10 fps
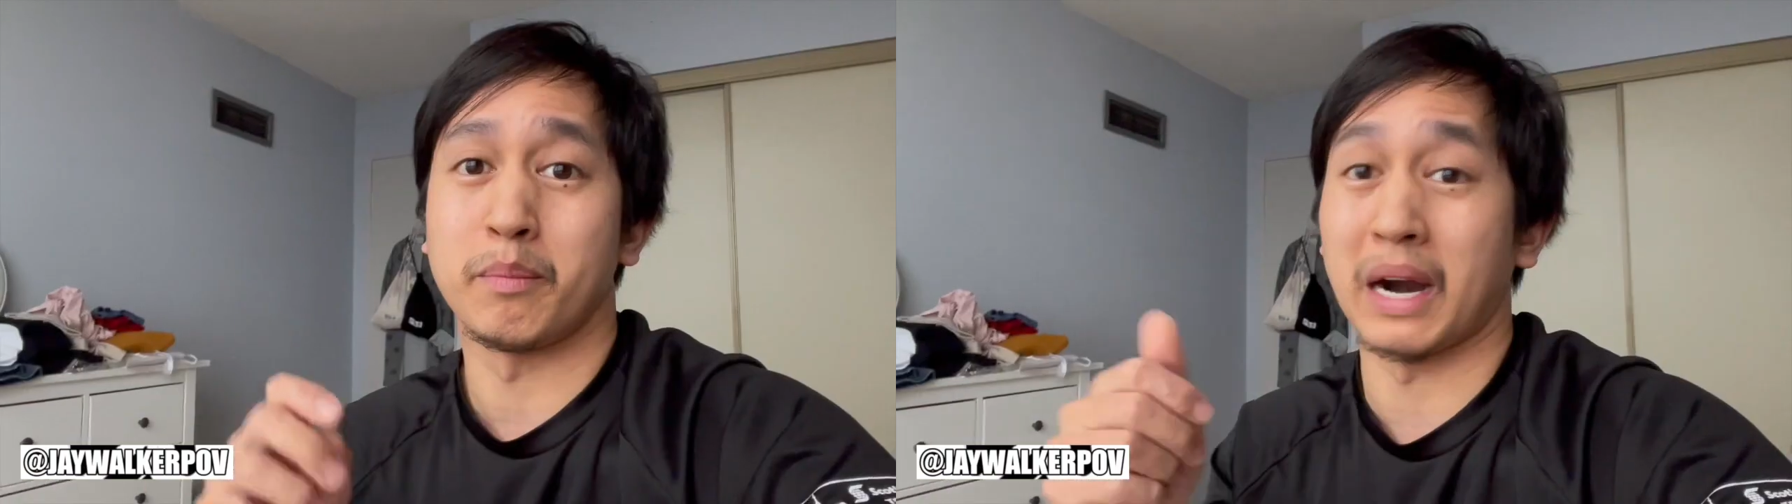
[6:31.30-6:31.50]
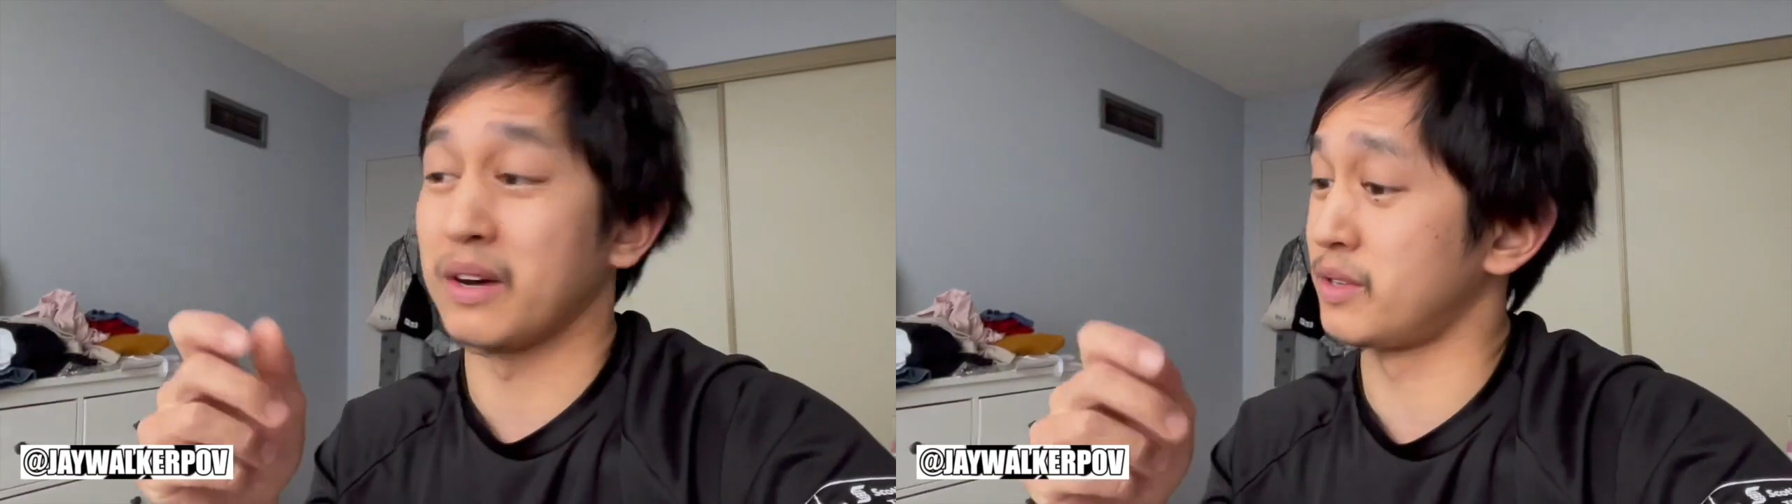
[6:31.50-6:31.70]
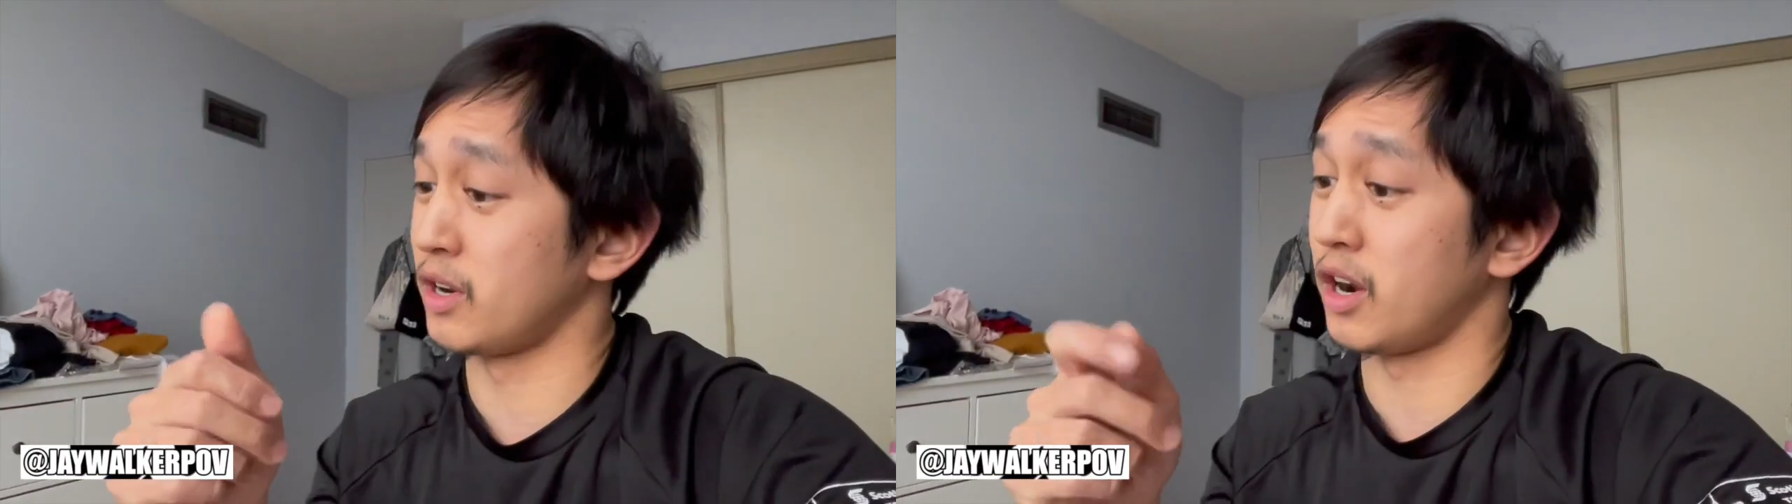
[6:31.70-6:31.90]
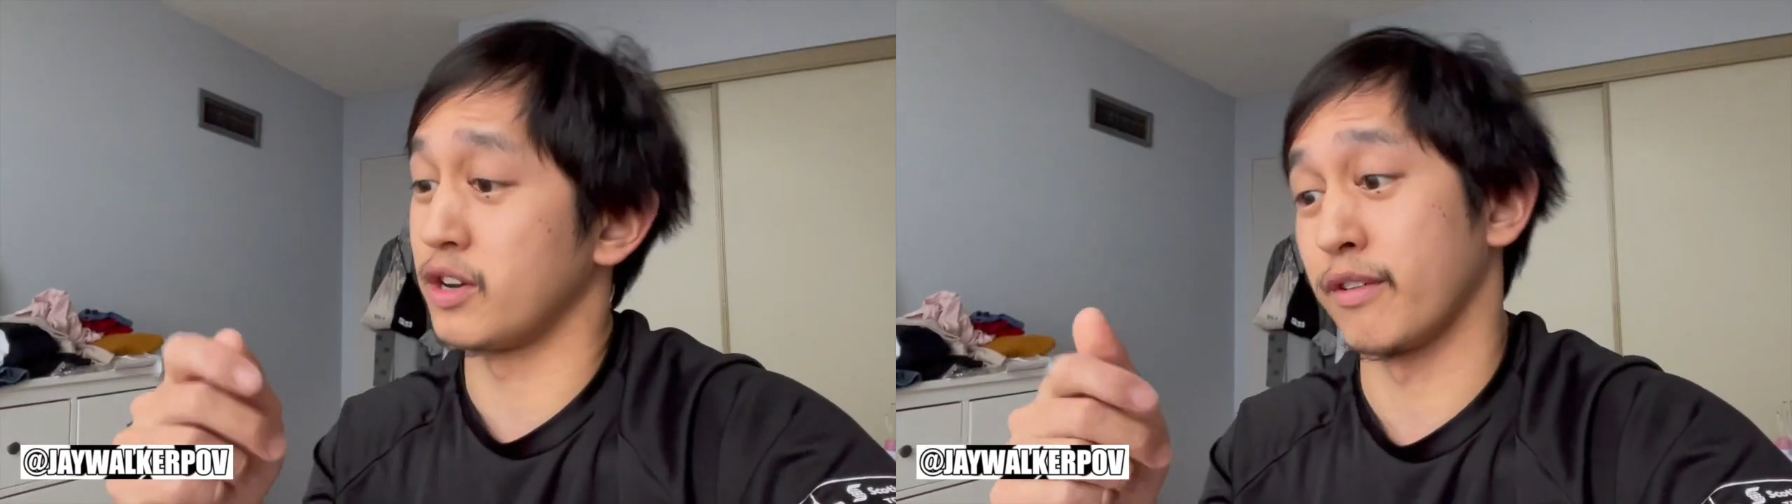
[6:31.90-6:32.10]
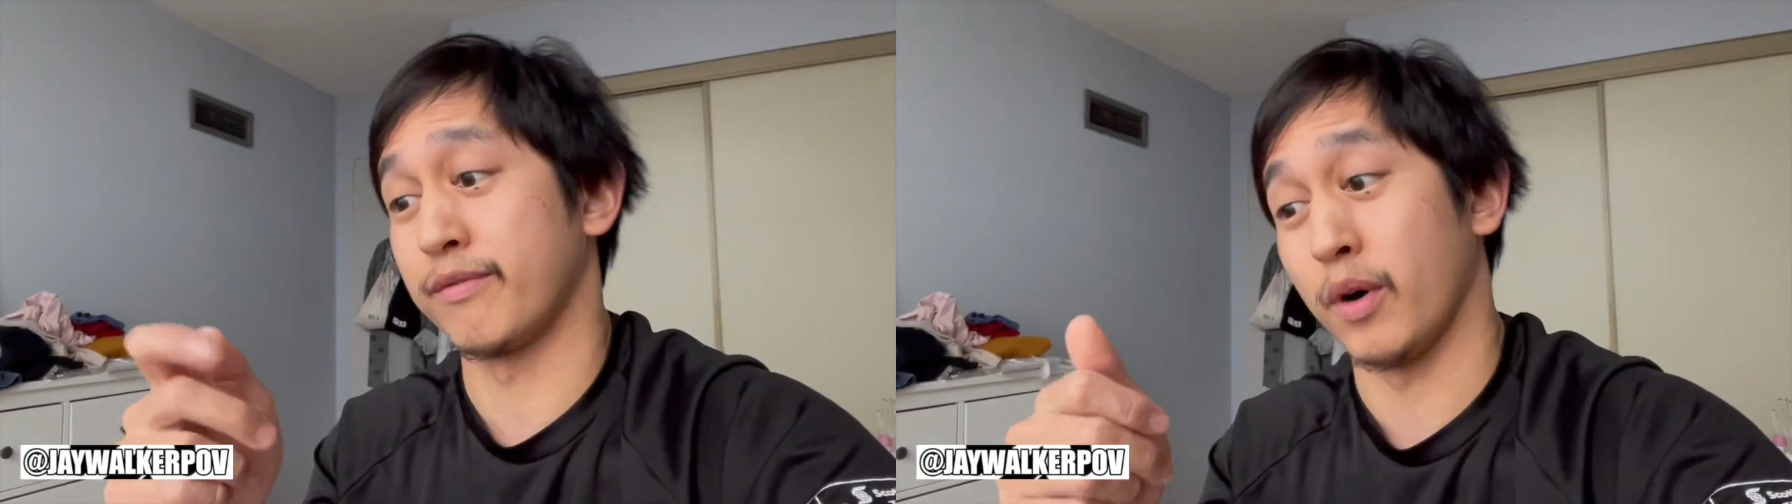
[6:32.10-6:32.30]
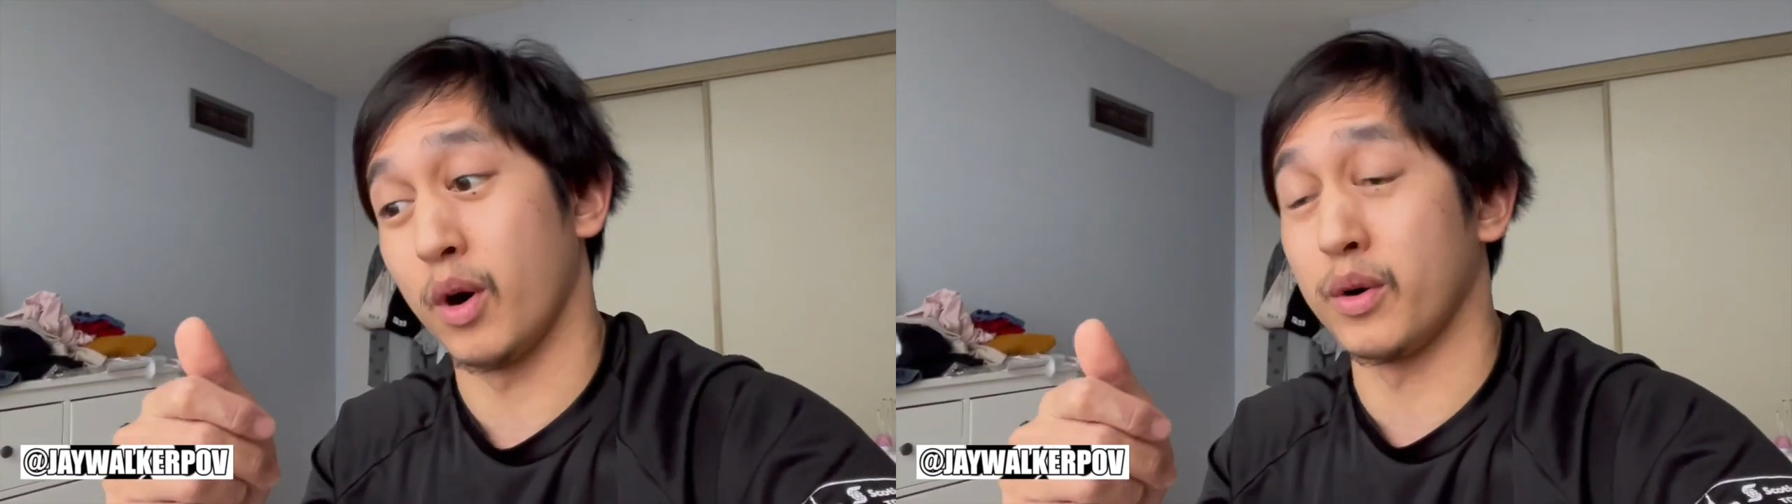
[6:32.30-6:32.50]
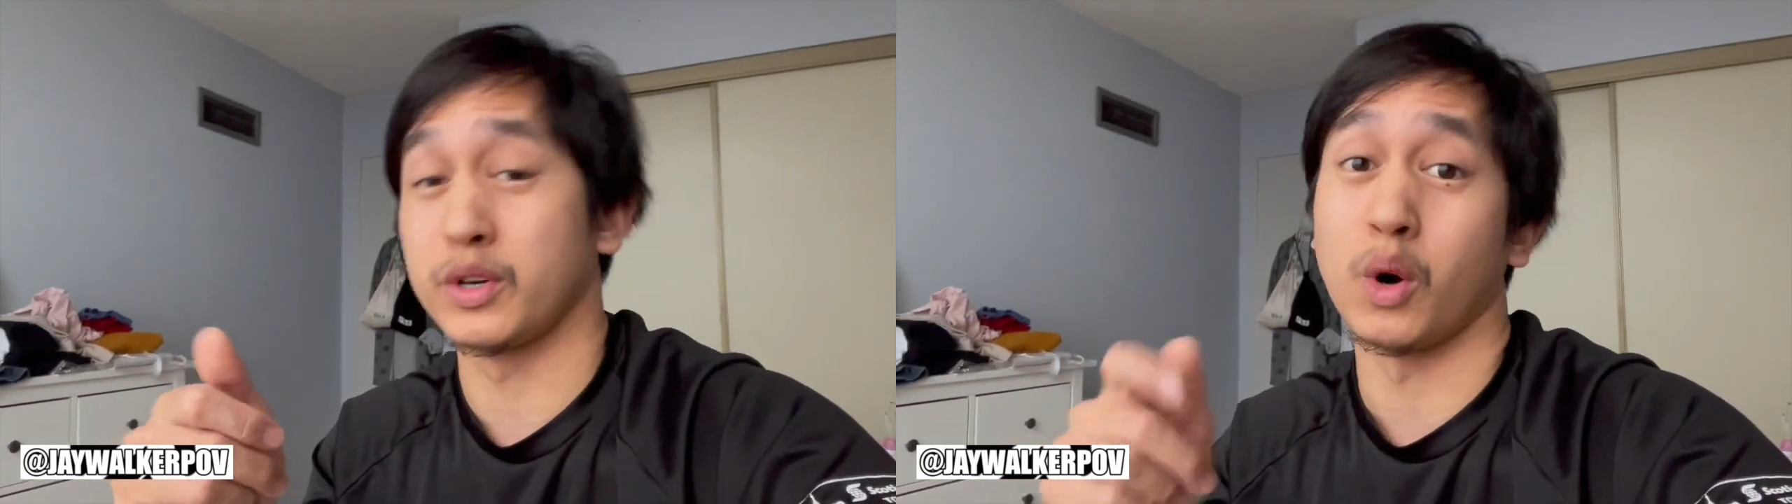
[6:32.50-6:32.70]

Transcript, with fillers: browsing on your phone,